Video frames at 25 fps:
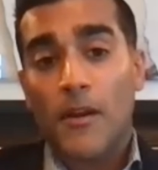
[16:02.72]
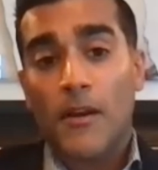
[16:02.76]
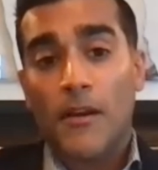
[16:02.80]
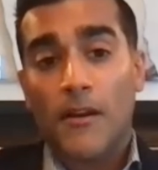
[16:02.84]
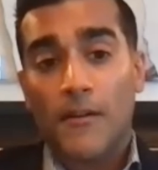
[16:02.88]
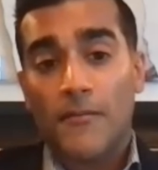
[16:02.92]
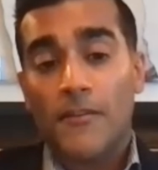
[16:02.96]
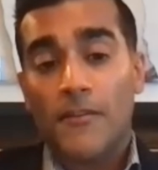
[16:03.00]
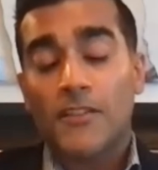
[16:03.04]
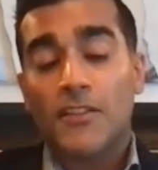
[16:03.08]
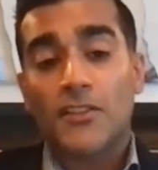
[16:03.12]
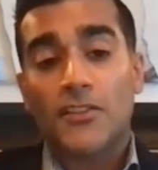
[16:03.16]

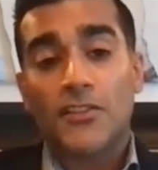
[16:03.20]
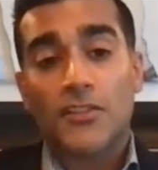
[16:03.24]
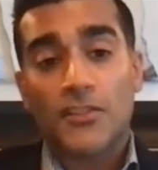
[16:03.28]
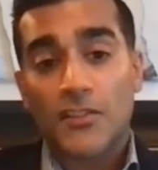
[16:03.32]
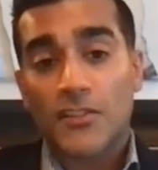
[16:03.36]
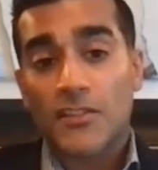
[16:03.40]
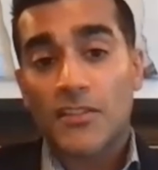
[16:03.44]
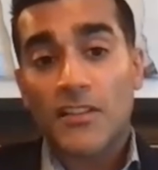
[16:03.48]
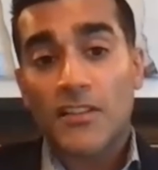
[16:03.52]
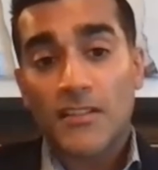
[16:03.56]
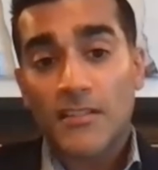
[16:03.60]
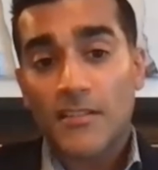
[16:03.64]
uh, physician's
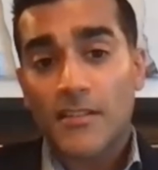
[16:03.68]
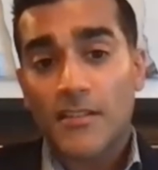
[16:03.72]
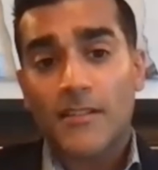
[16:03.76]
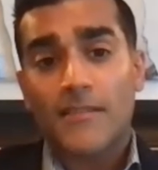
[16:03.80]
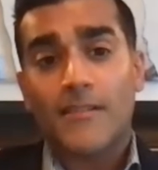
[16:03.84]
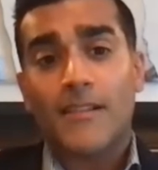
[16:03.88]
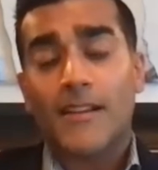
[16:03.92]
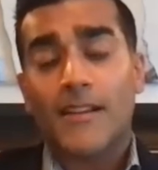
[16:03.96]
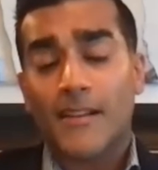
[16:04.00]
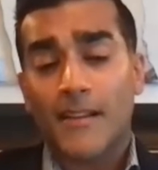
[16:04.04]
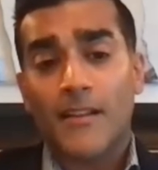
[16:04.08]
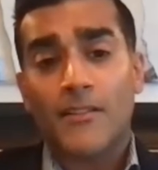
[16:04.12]

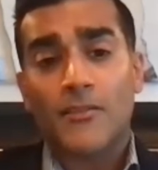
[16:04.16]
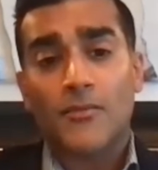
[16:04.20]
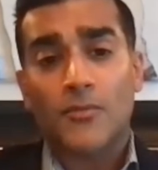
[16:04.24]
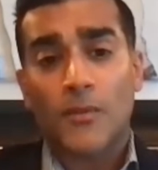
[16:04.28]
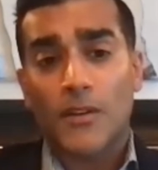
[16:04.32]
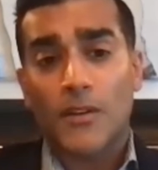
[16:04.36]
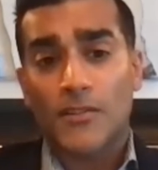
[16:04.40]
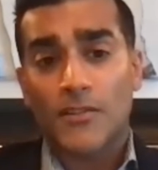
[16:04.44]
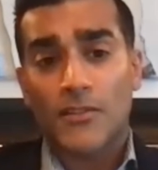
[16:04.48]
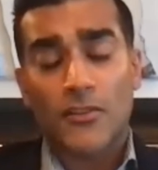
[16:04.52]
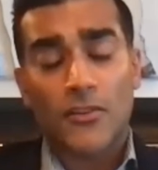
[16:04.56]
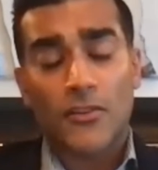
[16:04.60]
assistant and as
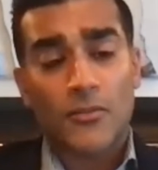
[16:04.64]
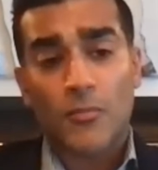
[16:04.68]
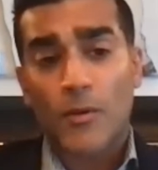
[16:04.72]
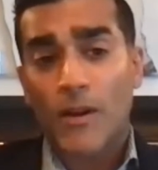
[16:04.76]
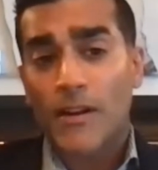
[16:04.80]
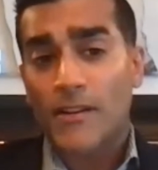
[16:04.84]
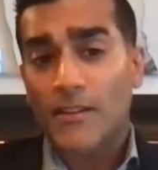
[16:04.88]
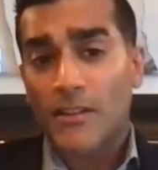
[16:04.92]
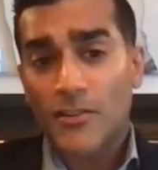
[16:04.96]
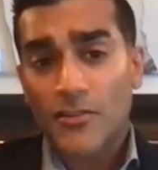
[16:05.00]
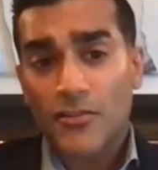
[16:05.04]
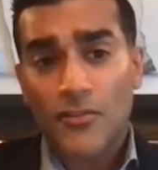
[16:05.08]
well as a nurse
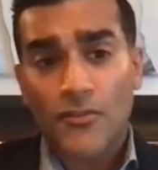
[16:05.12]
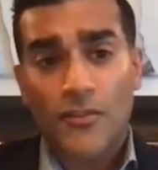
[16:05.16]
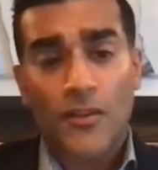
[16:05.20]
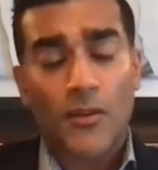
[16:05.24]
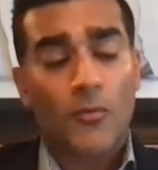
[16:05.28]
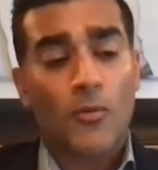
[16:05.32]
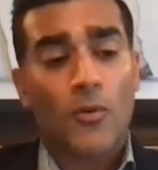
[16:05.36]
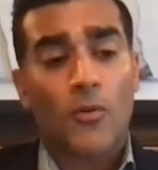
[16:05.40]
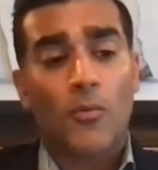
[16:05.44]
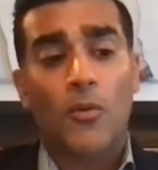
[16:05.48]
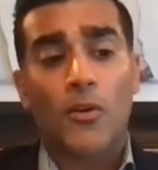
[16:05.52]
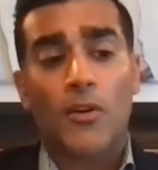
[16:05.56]
practitioner
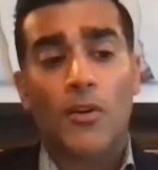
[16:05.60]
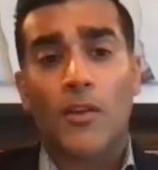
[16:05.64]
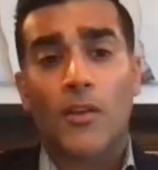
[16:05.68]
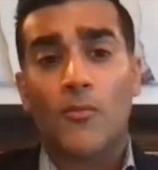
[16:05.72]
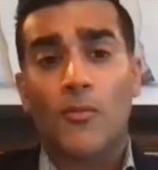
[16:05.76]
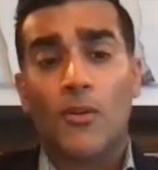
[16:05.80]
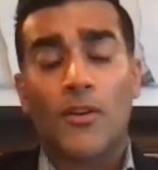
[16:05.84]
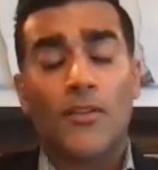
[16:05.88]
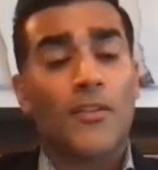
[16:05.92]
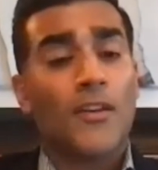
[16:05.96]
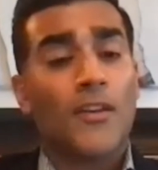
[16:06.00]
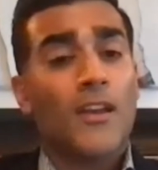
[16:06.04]
that we're working
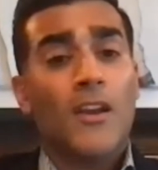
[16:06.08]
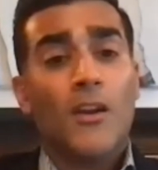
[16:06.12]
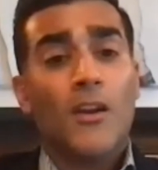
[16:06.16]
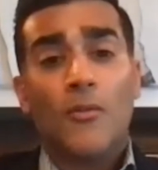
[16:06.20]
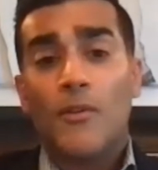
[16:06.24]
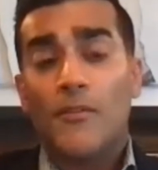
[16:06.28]
with.